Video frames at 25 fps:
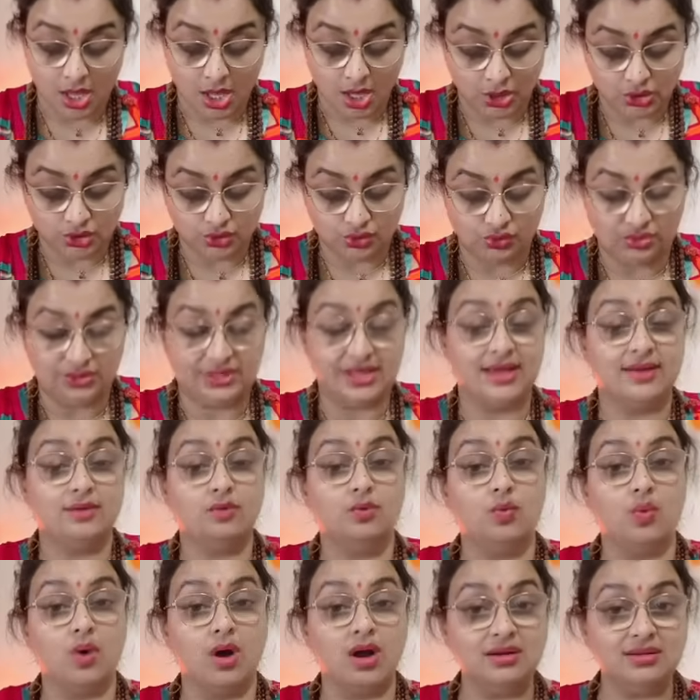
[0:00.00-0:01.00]
so their
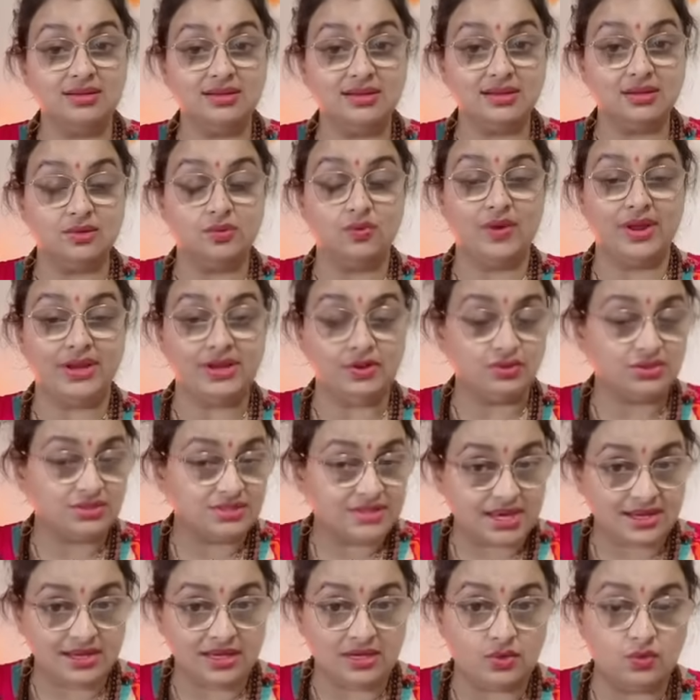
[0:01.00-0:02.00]
water when you
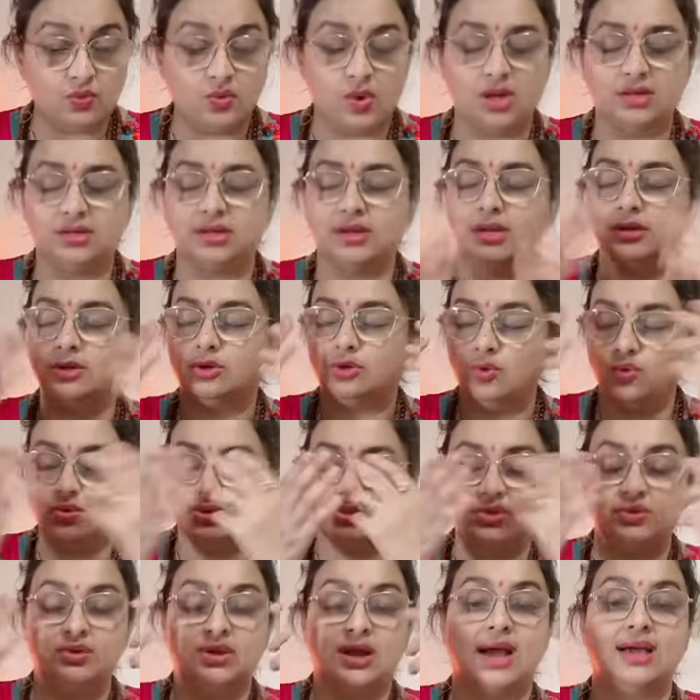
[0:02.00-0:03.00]
stand in a water and close
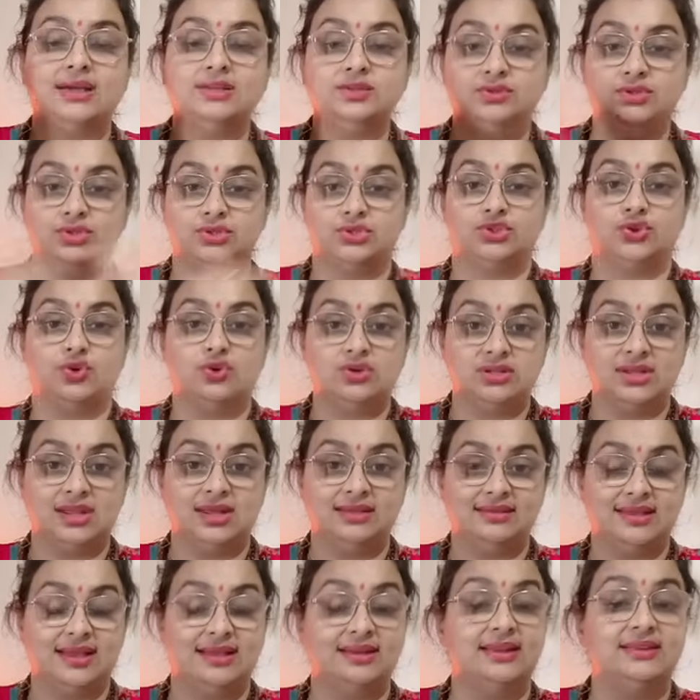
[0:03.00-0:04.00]
your eyes with a shot
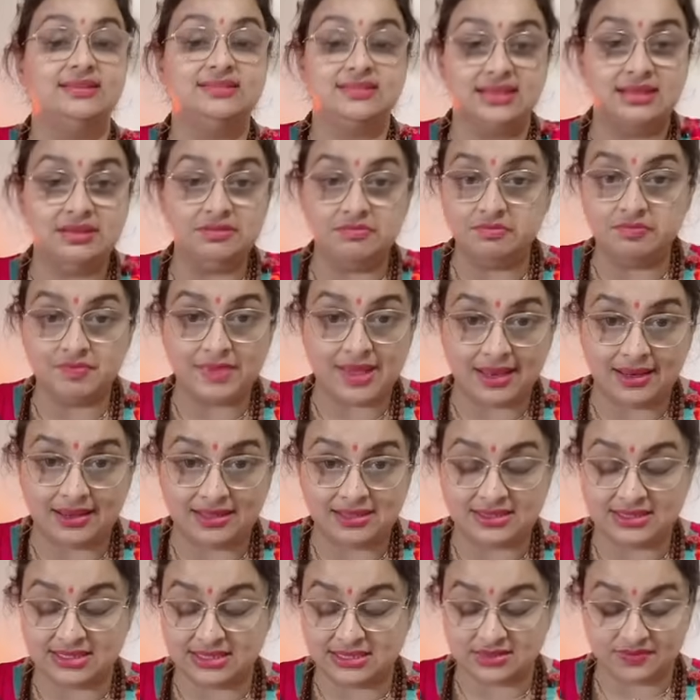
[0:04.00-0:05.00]
like that it's an
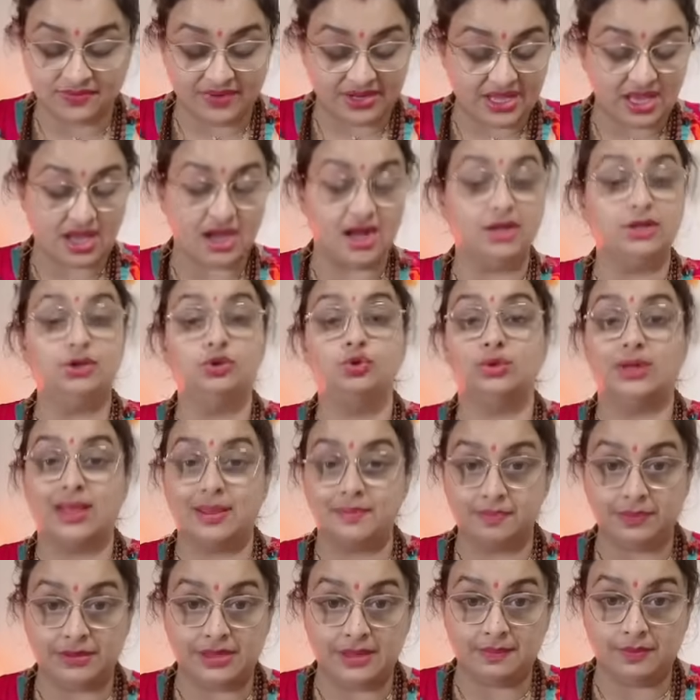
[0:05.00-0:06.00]
imbalance it's very hard to
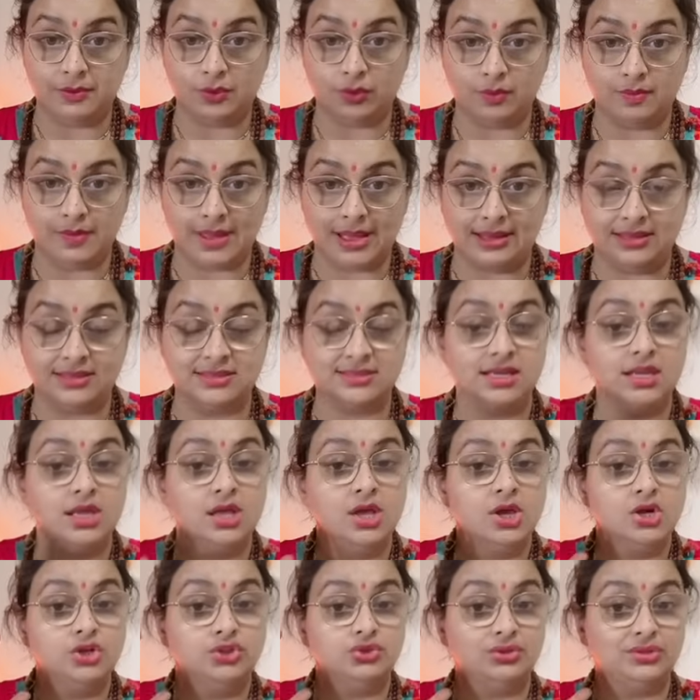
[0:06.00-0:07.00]
keep, keep your balance
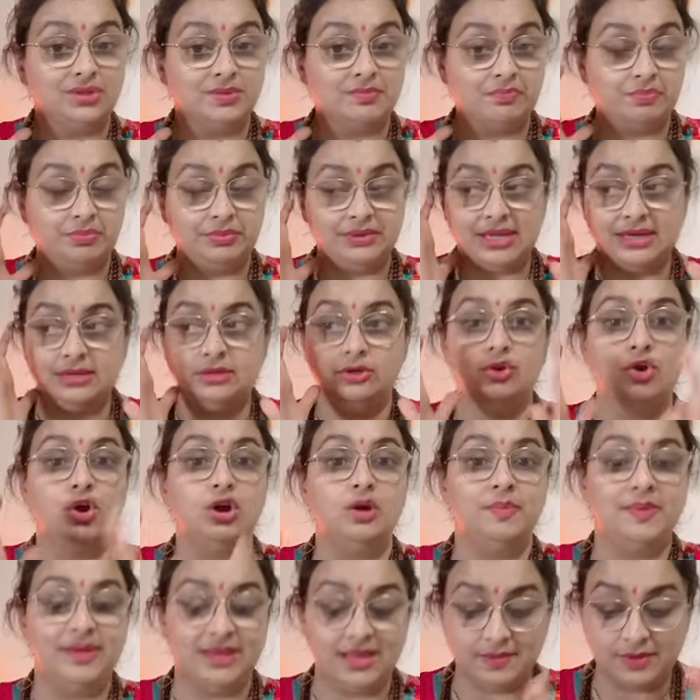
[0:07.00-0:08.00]
so the, they're
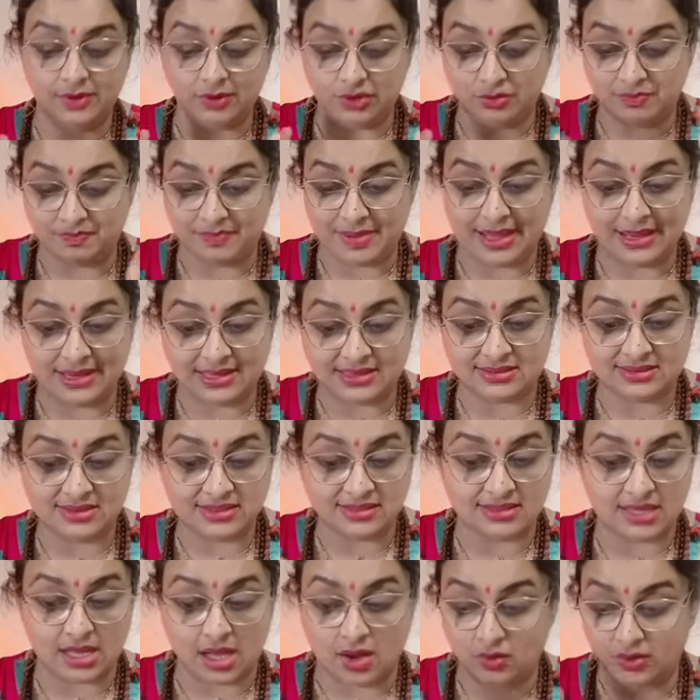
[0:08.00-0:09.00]
not being able to balance
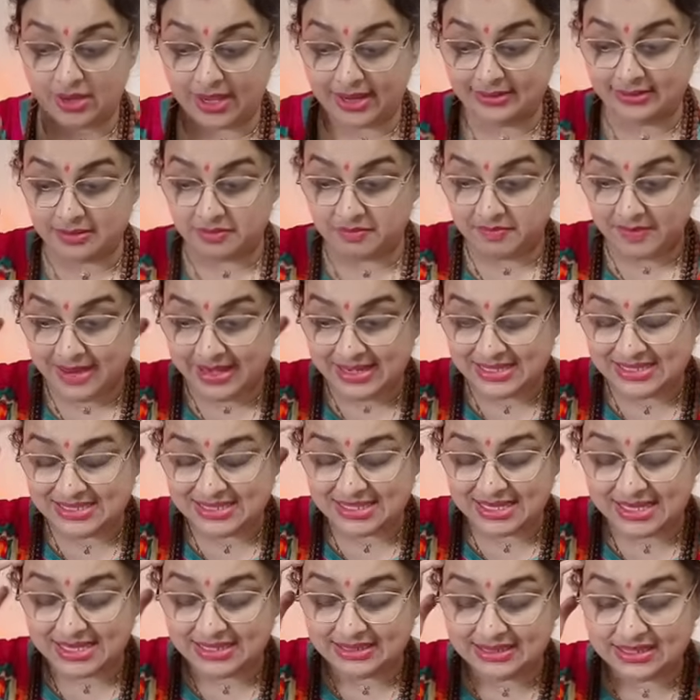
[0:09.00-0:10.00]
this out and the
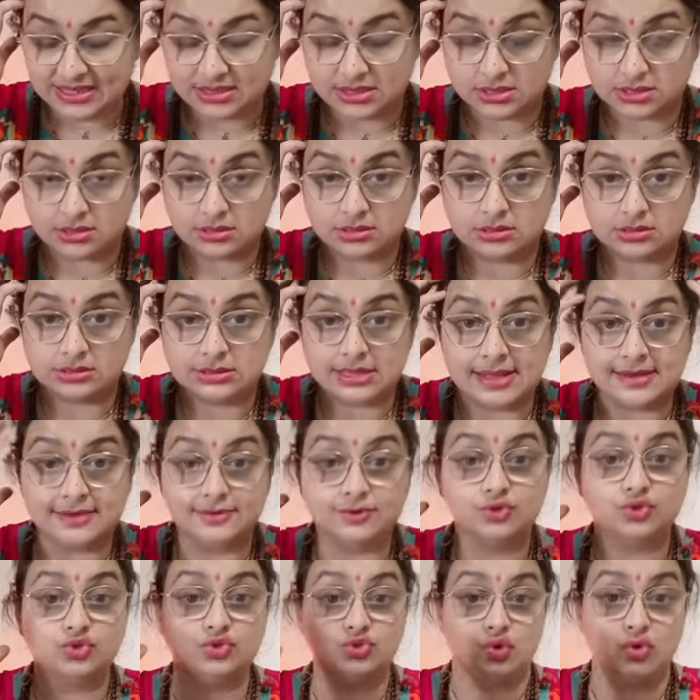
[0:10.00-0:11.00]
mentally they're like
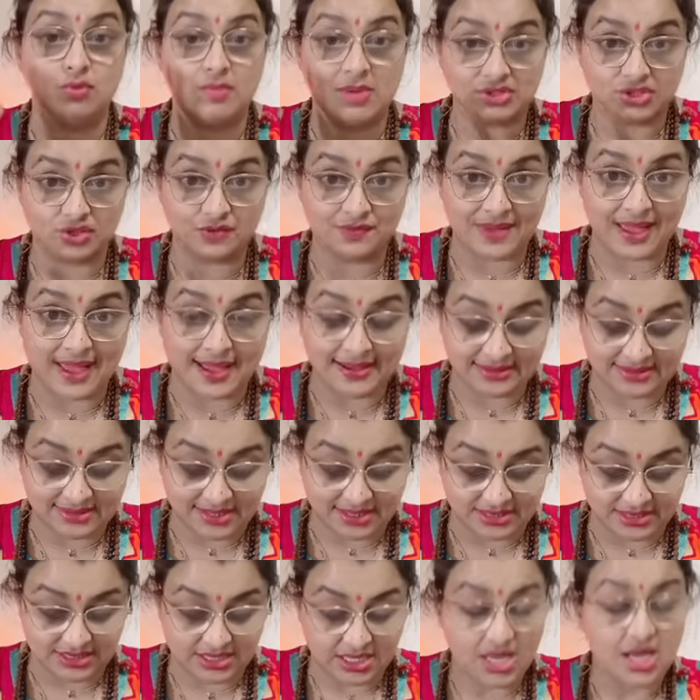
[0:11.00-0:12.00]
so much of
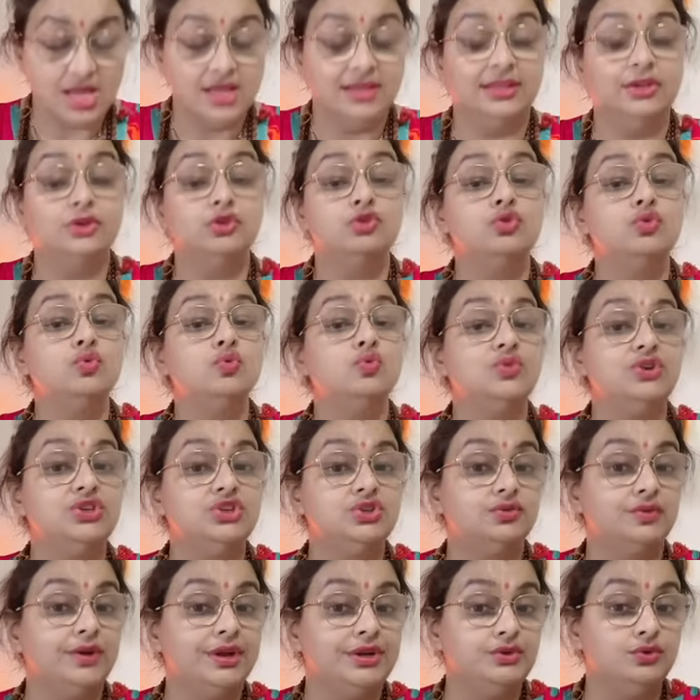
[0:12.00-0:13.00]
anxiety they don't know
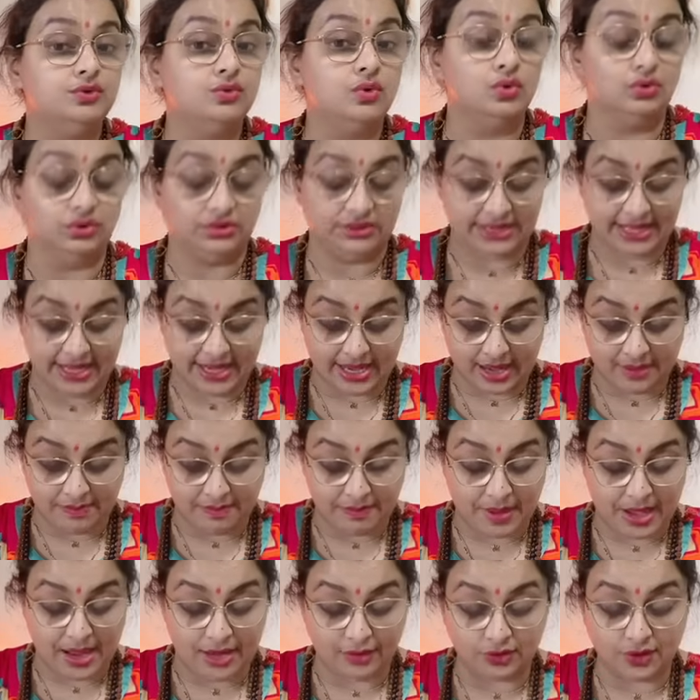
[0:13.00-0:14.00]
which way to go they are
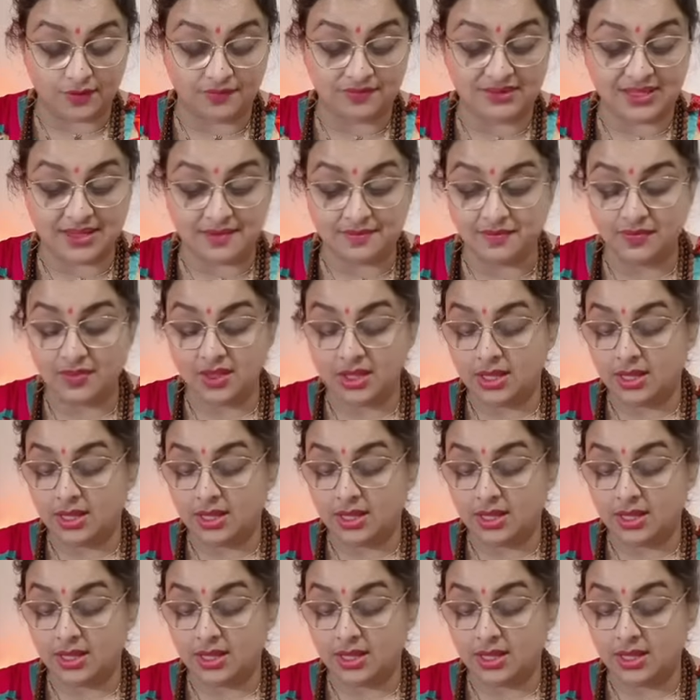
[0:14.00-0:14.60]
part of them